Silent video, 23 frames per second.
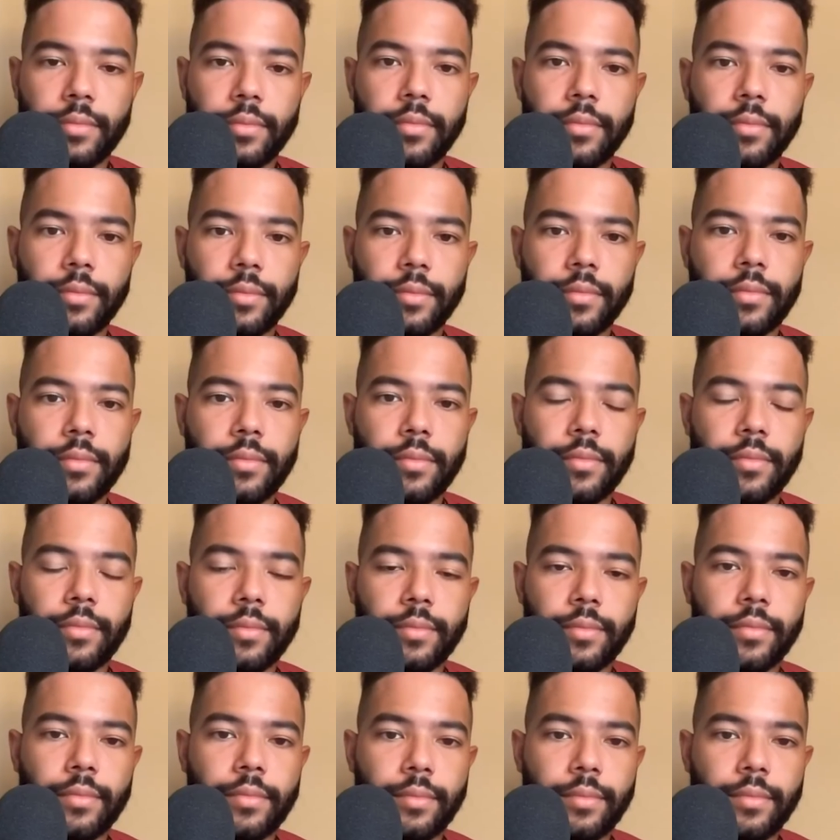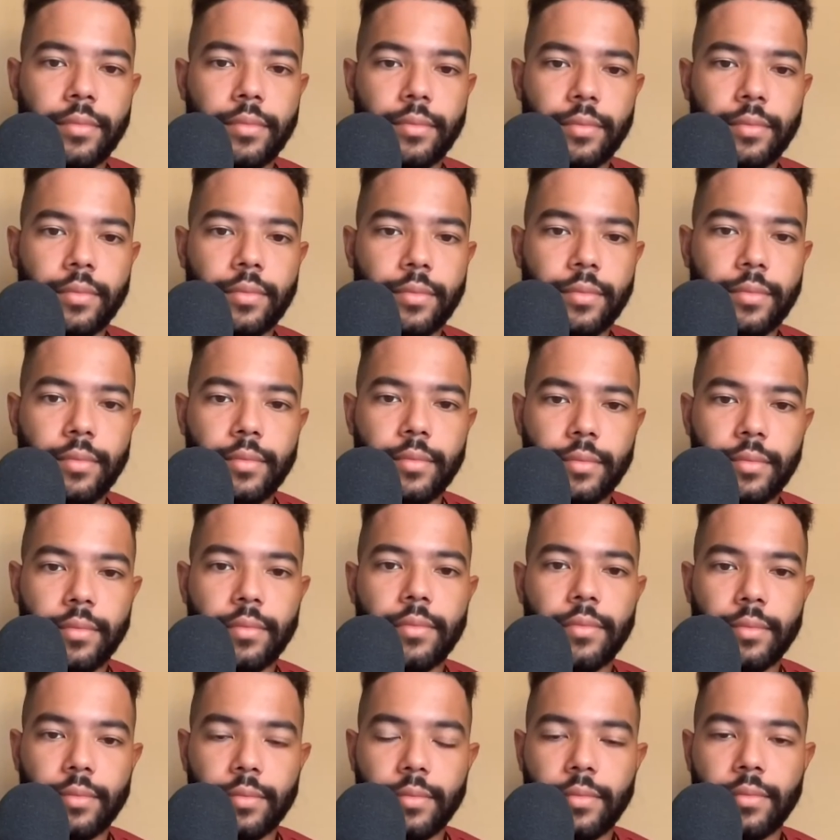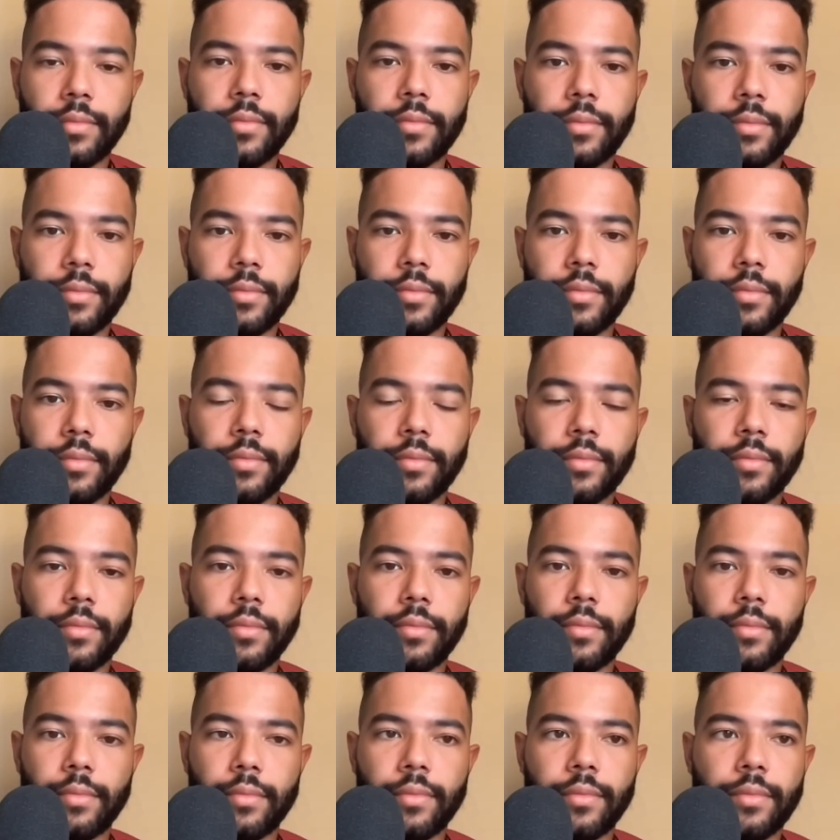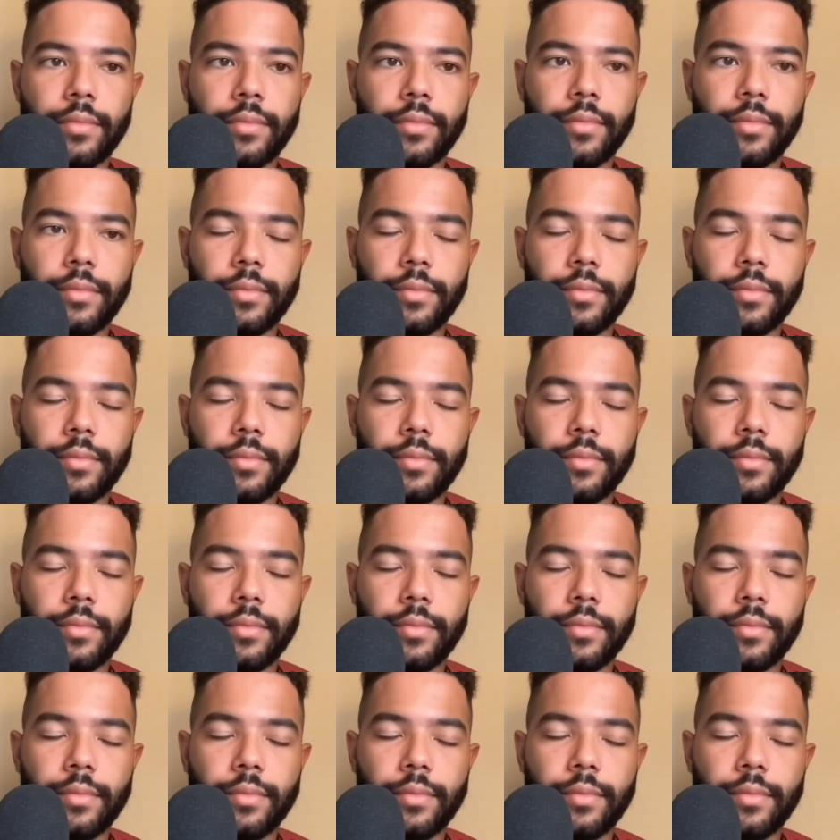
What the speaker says: (not speaking)